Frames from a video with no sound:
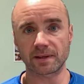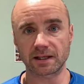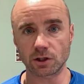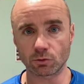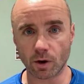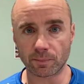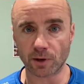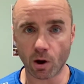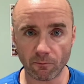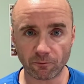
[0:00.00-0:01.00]
been in Europa
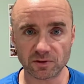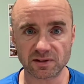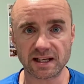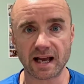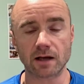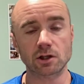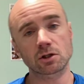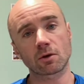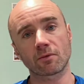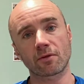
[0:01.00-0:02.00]
Conference League action
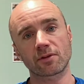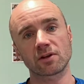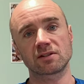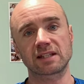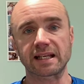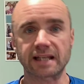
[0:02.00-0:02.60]
on the Thursday.